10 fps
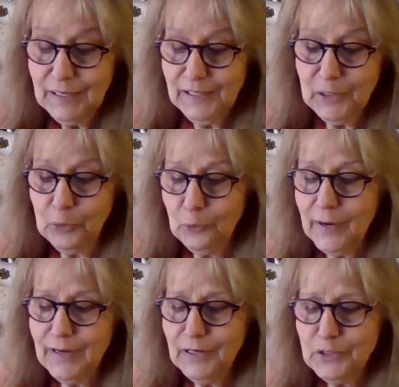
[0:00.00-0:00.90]
Getting
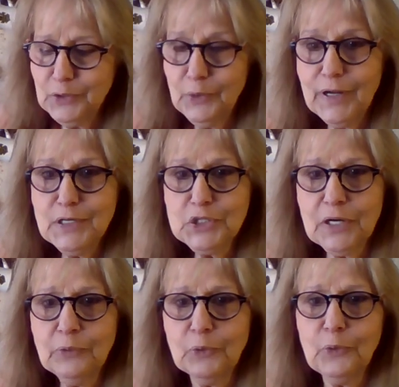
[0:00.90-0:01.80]
ready to do a
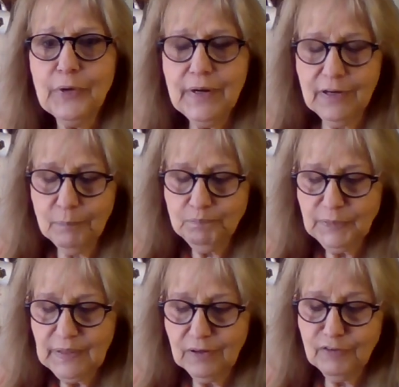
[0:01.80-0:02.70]
general reading
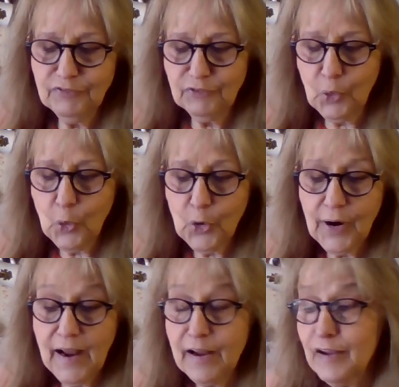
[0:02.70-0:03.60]

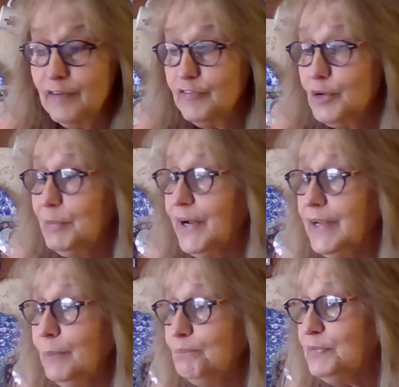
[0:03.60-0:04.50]
for
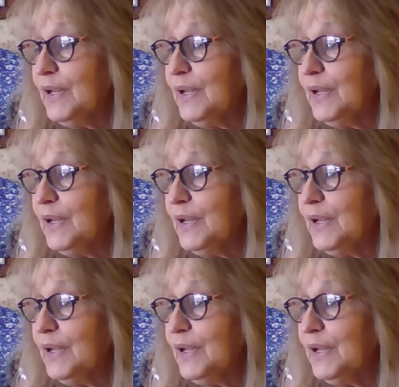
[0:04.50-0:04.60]
everybody.